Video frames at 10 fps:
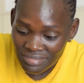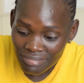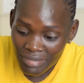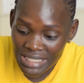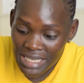
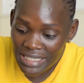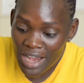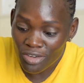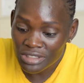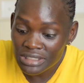My
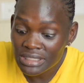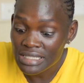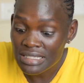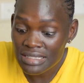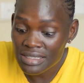10-year-old
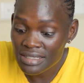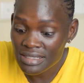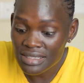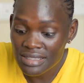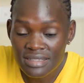is
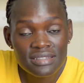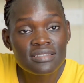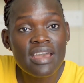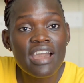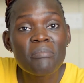
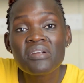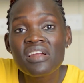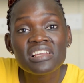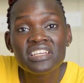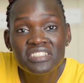the
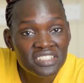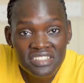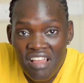camera lady.